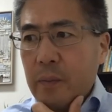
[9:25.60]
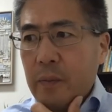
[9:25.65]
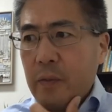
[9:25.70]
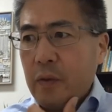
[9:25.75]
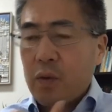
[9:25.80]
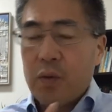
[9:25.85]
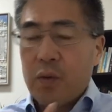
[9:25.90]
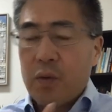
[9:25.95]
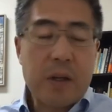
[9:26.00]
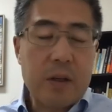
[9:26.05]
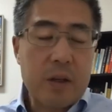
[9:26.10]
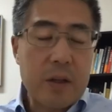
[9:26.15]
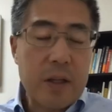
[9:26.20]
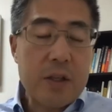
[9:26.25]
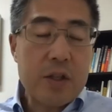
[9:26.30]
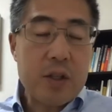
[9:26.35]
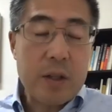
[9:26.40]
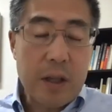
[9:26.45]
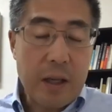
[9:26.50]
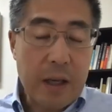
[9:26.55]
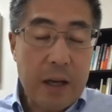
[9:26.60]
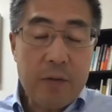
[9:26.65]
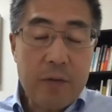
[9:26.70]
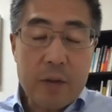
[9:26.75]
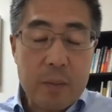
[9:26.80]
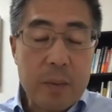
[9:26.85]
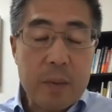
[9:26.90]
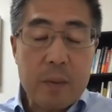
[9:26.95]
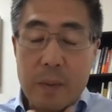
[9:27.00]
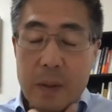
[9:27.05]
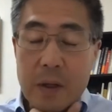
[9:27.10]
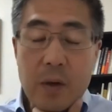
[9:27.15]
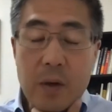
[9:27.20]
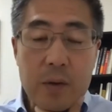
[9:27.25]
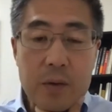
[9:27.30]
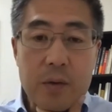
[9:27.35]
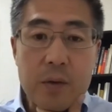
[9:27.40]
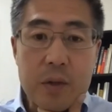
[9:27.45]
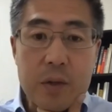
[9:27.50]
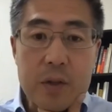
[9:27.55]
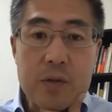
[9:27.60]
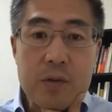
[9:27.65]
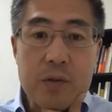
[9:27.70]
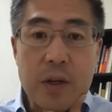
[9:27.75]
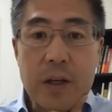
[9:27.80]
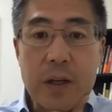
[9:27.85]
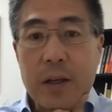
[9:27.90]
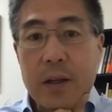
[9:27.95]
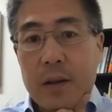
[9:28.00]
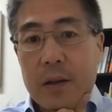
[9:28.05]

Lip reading: through regulation, they have to be going through this training?